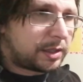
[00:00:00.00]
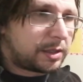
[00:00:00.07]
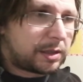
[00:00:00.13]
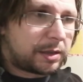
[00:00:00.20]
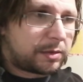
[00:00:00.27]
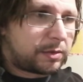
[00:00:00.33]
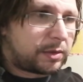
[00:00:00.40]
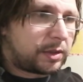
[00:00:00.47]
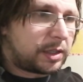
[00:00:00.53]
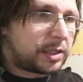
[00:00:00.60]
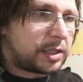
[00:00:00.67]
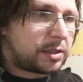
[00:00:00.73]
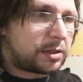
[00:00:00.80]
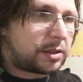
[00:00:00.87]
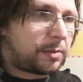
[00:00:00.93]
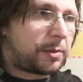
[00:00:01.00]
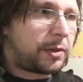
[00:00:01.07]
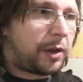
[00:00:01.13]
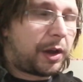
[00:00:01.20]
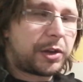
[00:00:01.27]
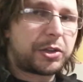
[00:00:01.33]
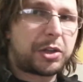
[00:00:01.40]
is something
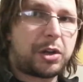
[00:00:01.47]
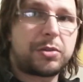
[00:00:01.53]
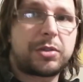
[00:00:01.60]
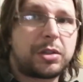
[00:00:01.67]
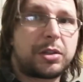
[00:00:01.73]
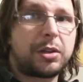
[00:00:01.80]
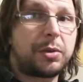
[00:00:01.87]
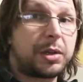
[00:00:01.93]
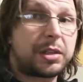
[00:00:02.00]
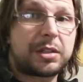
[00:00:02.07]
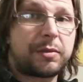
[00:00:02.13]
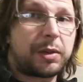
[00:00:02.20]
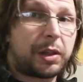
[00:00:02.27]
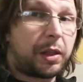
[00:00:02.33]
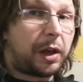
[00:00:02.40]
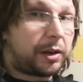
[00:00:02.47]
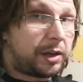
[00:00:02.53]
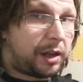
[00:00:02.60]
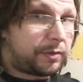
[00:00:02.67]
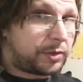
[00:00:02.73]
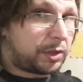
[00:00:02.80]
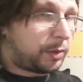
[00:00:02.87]
that I chose to do, and it's something that I
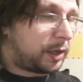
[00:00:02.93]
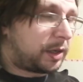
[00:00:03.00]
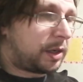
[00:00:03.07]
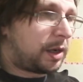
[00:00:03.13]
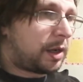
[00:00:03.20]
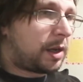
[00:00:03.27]
love doing.